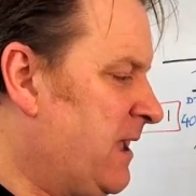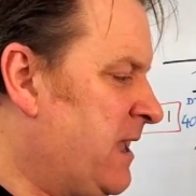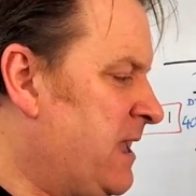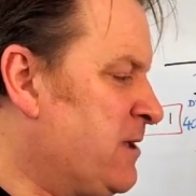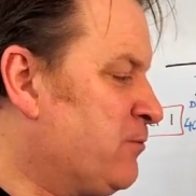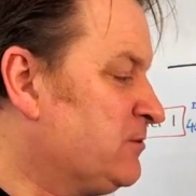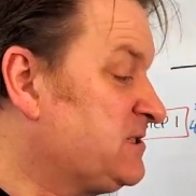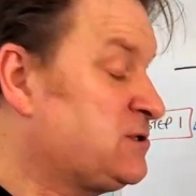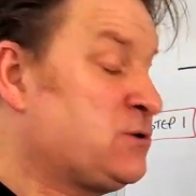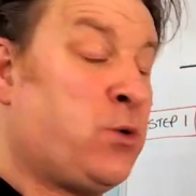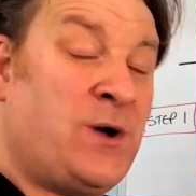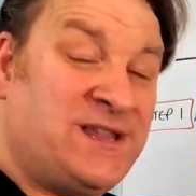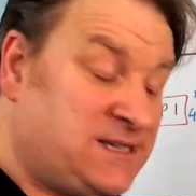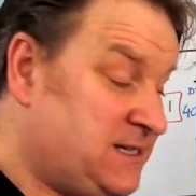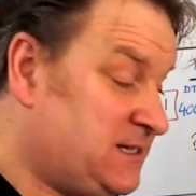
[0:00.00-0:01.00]
equals
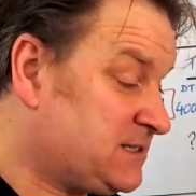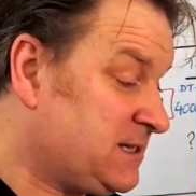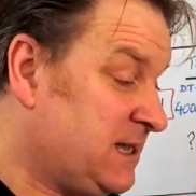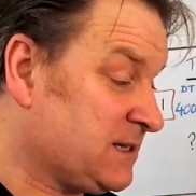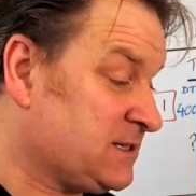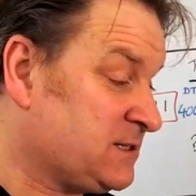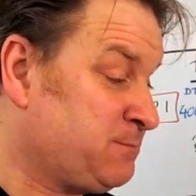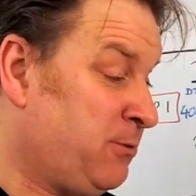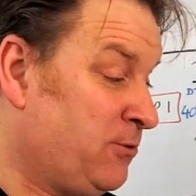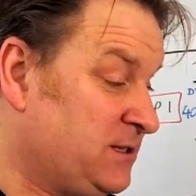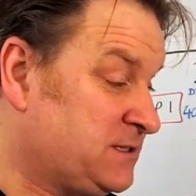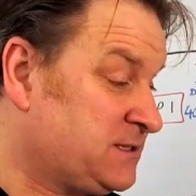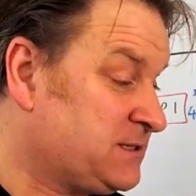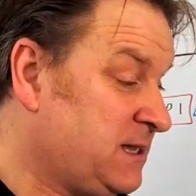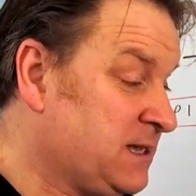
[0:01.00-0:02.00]

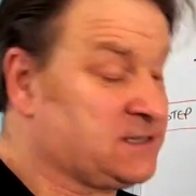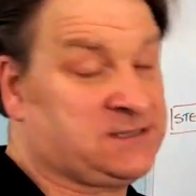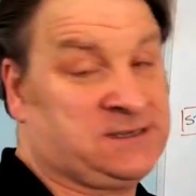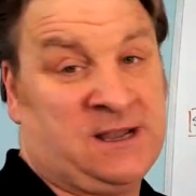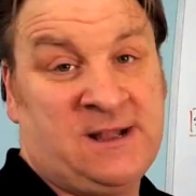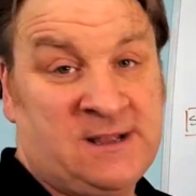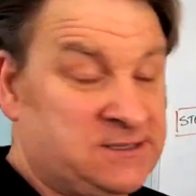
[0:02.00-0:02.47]
26.6.